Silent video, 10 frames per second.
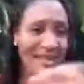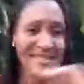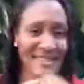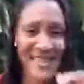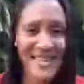
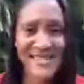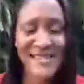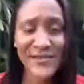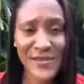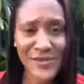because I can't
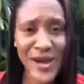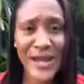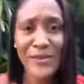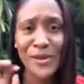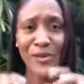see if you
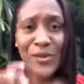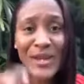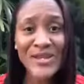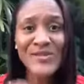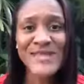write, but
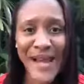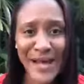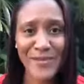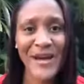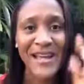when you
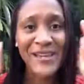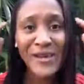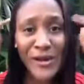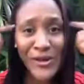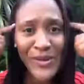type, I
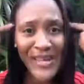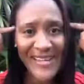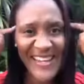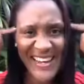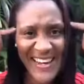know
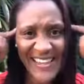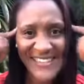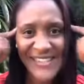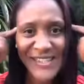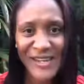it
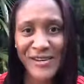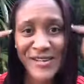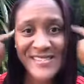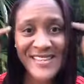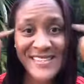connected in here and
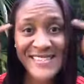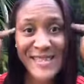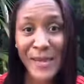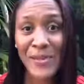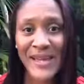it's going to
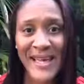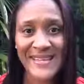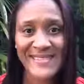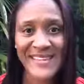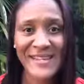stay
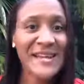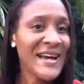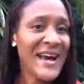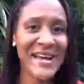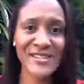planted.
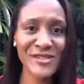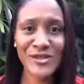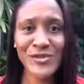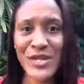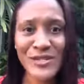And
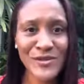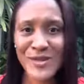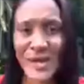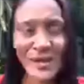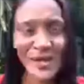2 weeks from
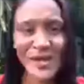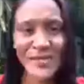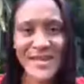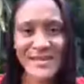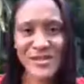now, you're going to
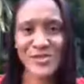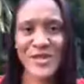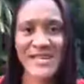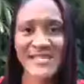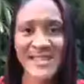message
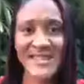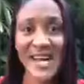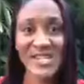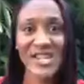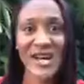me and say,
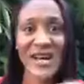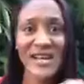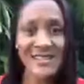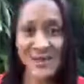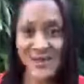Tasha,
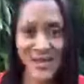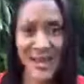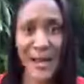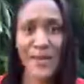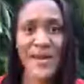something
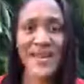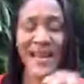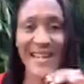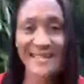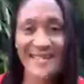happened.
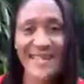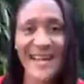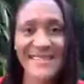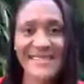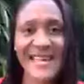And I did.
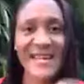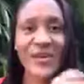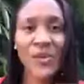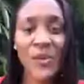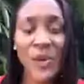I said,
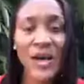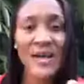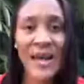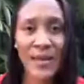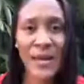what
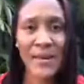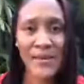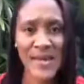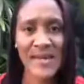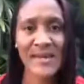am I
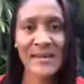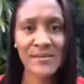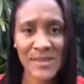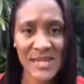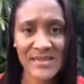making it
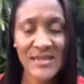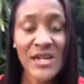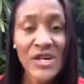mean?